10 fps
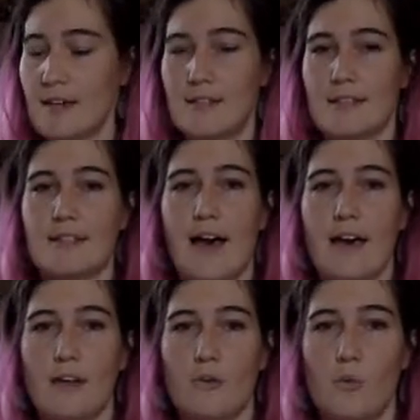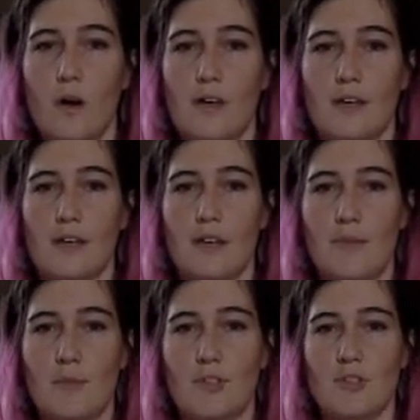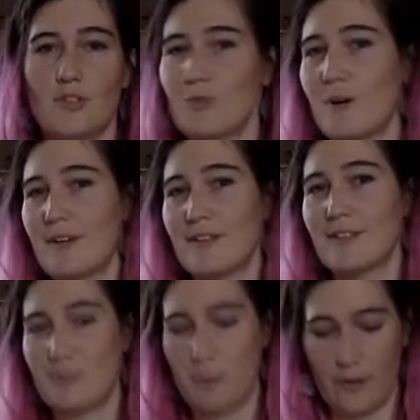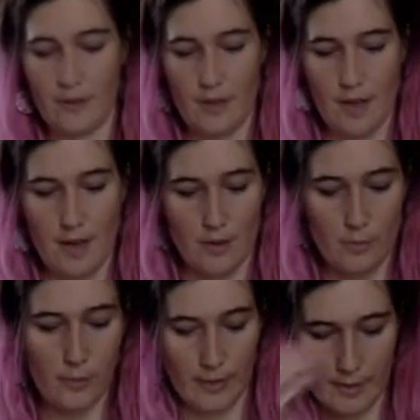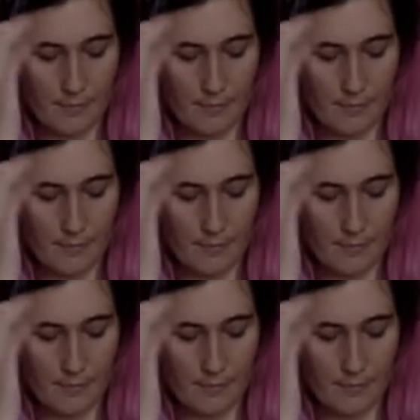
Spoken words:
decide what images you want to put on your buoy.